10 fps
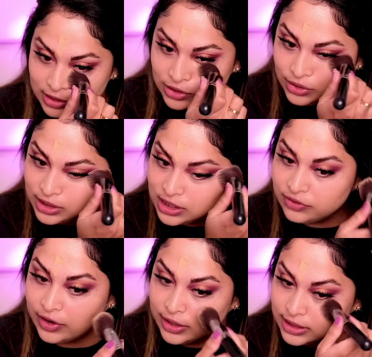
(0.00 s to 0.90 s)
So this is
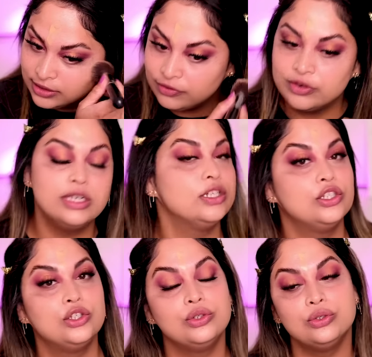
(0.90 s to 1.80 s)
very
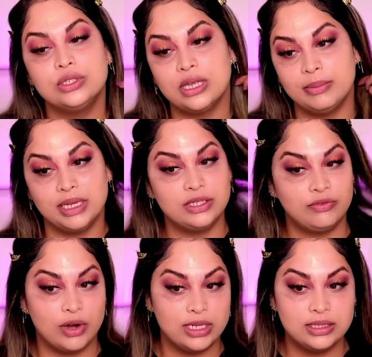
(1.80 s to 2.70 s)
different to Samia's
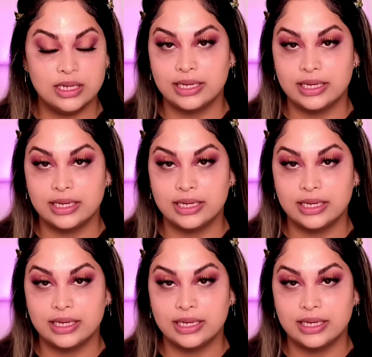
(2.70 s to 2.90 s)
friends'